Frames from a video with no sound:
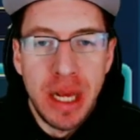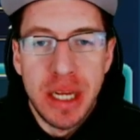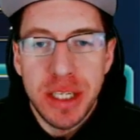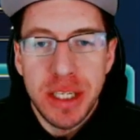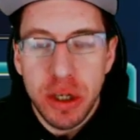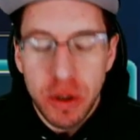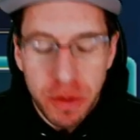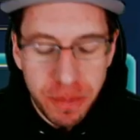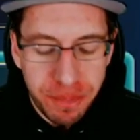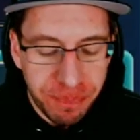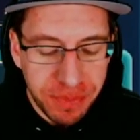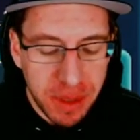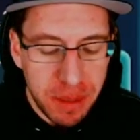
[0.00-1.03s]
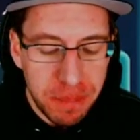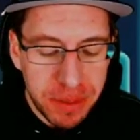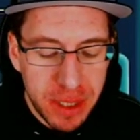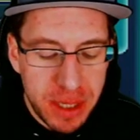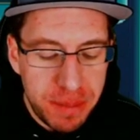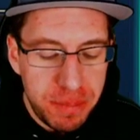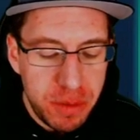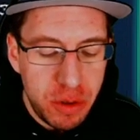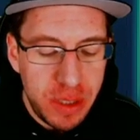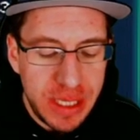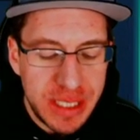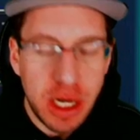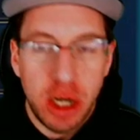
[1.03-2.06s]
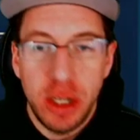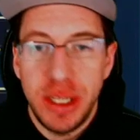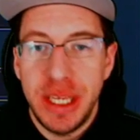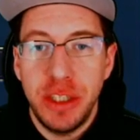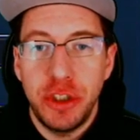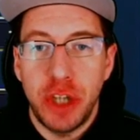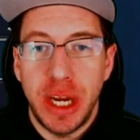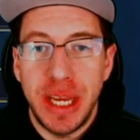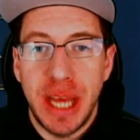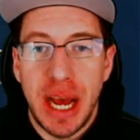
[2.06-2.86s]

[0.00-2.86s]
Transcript: So Blood Moon is currently in Drake,